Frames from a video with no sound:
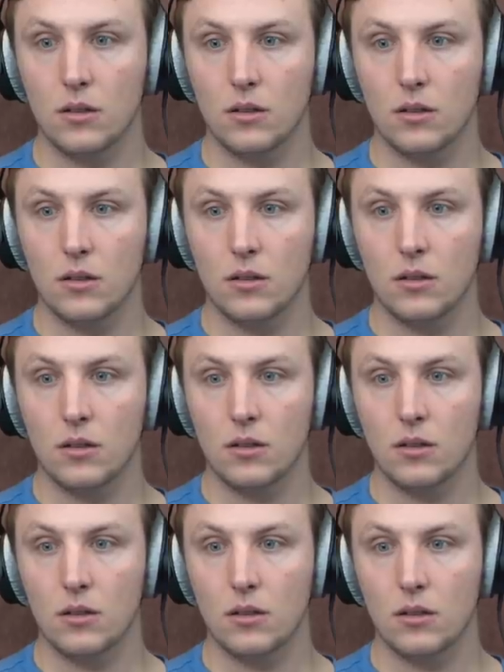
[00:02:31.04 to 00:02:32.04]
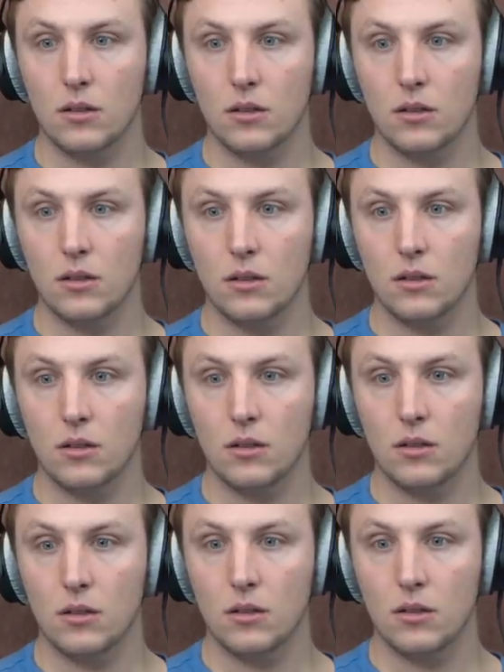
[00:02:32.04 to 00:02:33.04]

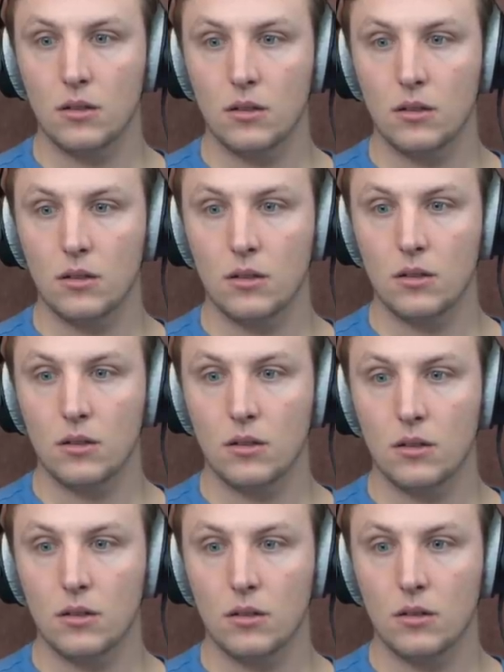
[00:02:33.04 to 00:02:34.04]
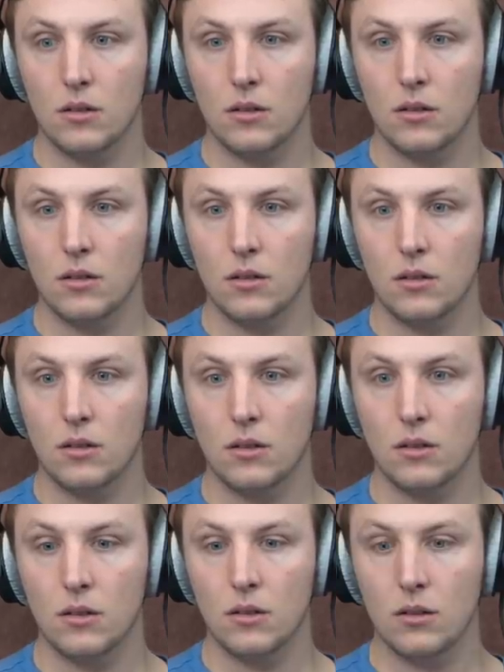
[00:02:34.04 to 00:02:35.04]

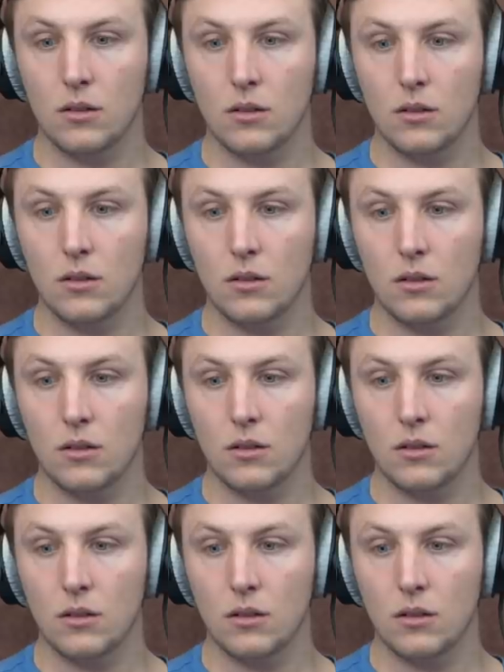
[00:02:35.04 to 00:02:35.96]
The person shown says nothing.